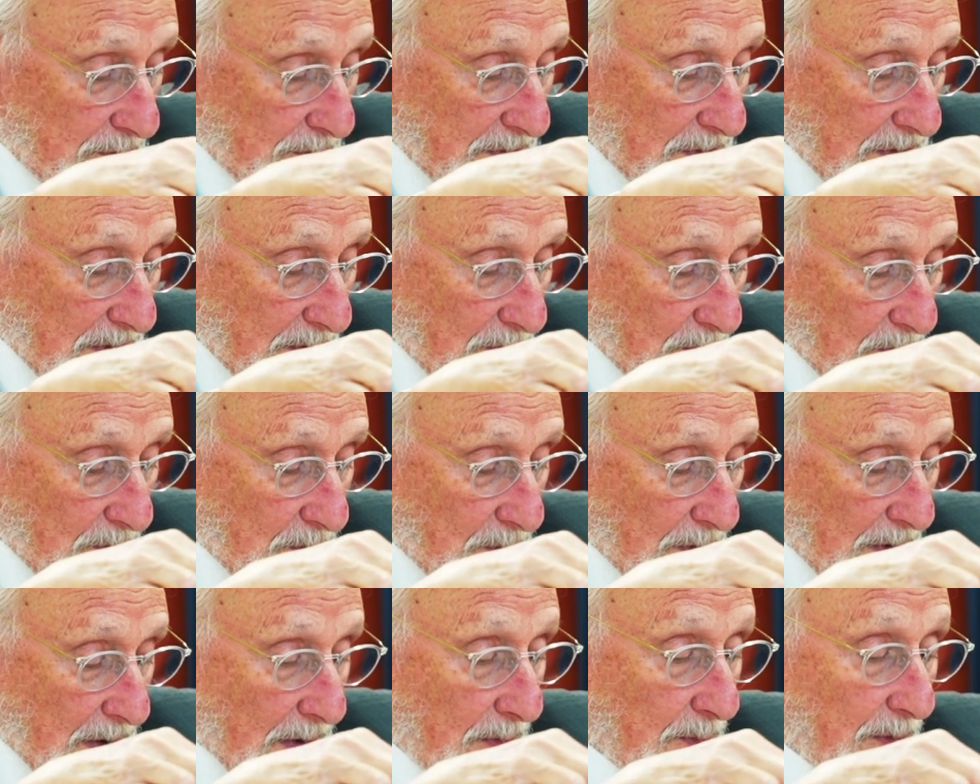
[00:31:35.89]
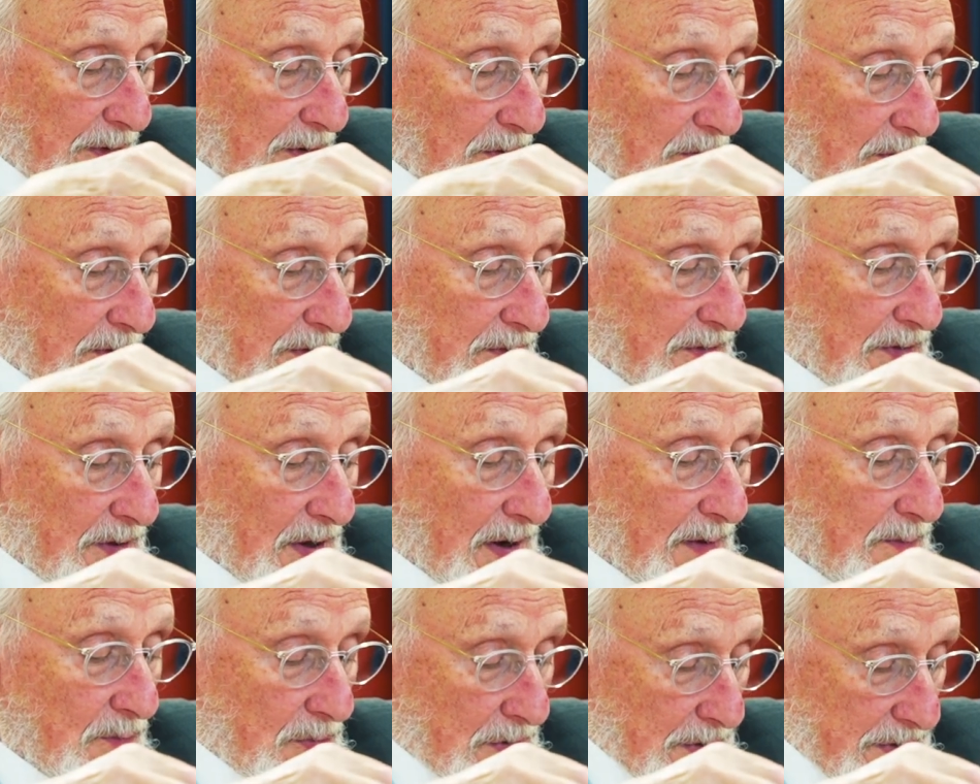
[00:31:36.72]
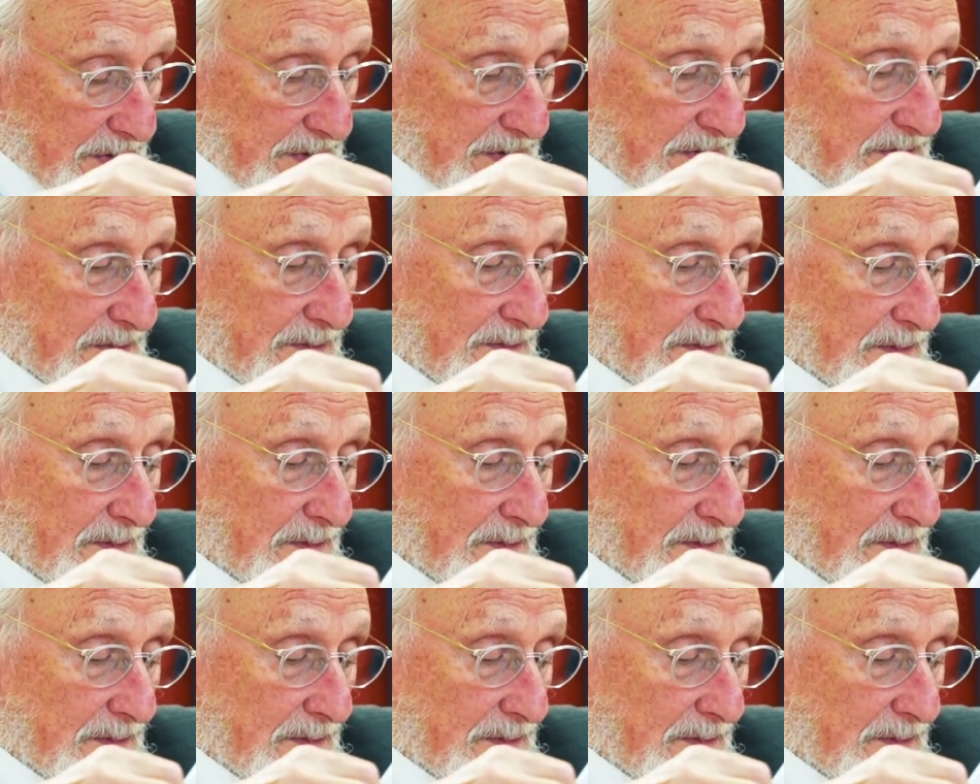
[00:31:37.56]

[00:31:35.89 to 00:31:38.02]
Sorry, how are we going with time wise?